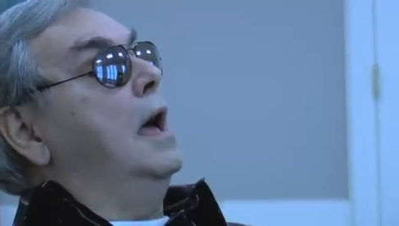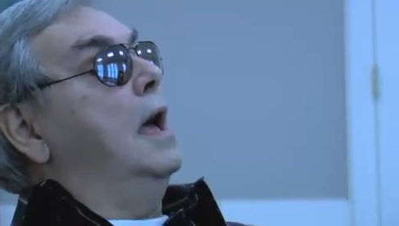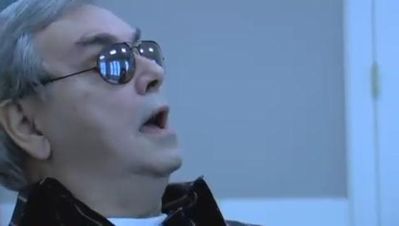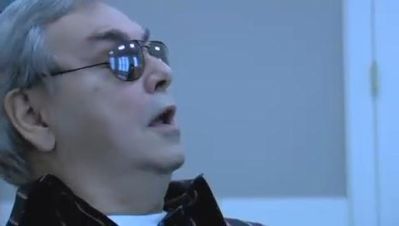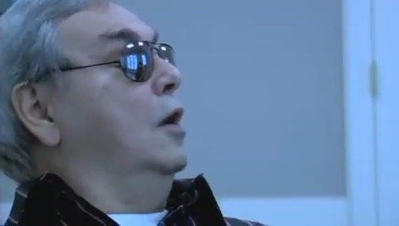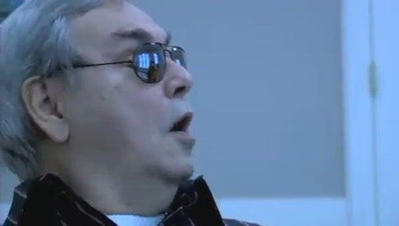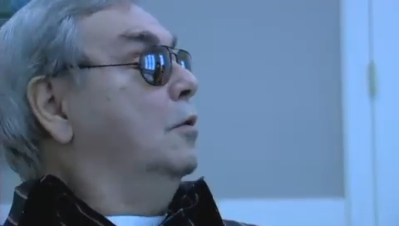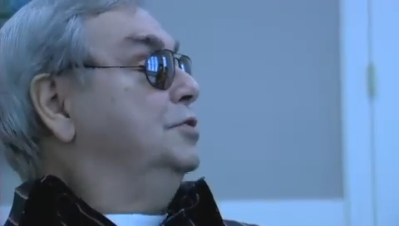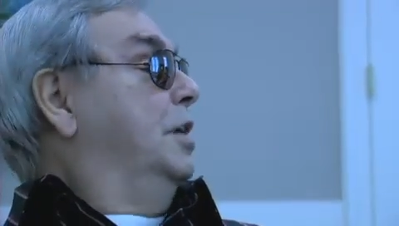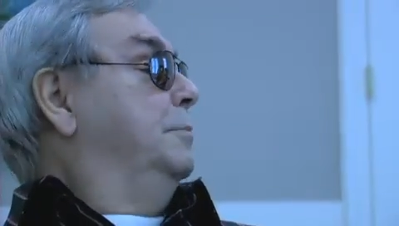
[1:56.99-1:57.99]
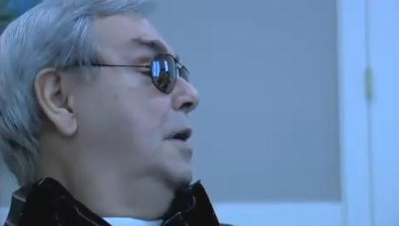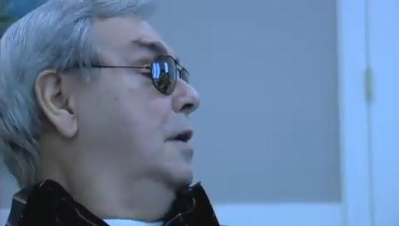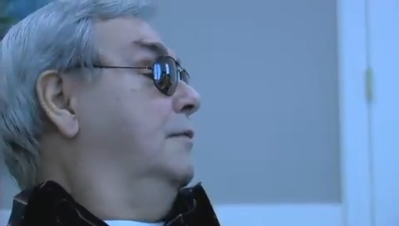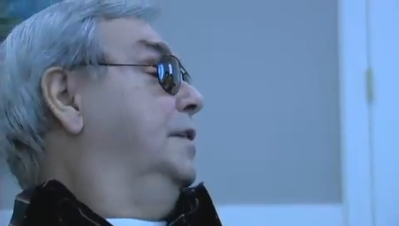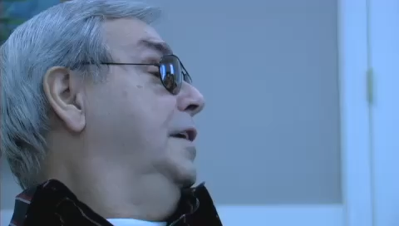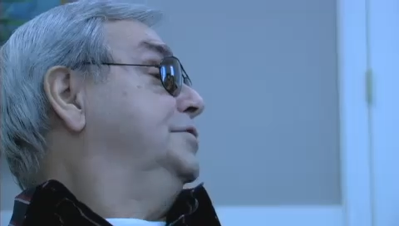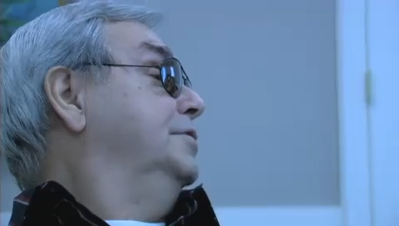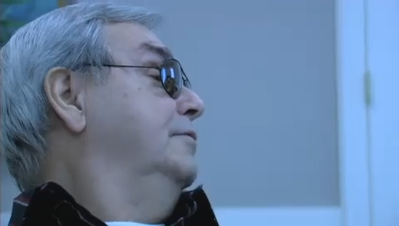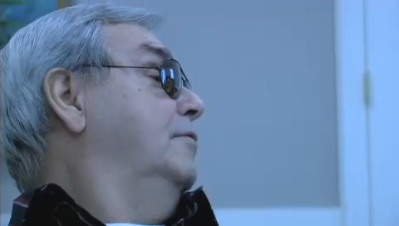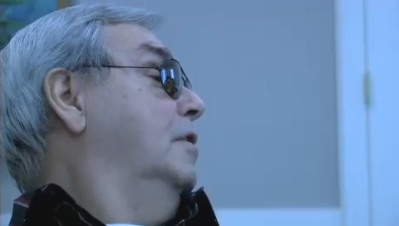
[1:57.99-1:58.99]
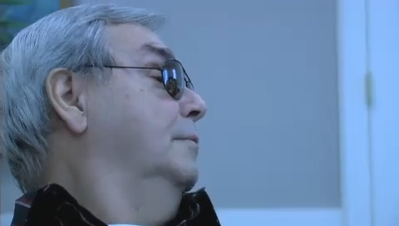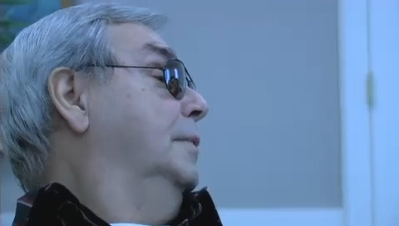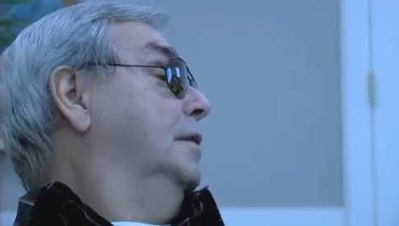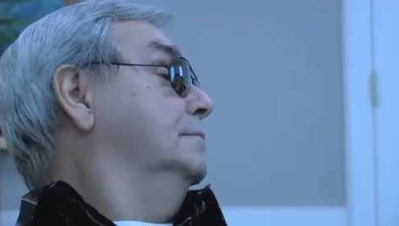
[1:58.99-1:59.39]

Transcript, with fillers: And a goat jumped out of a ditch in front of me.